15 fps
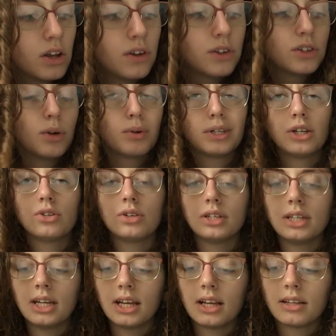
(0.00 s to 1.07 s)
So what's
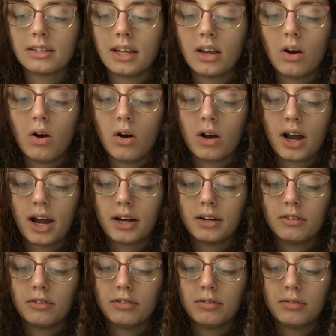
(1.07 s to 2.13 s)
interesting is they all kind of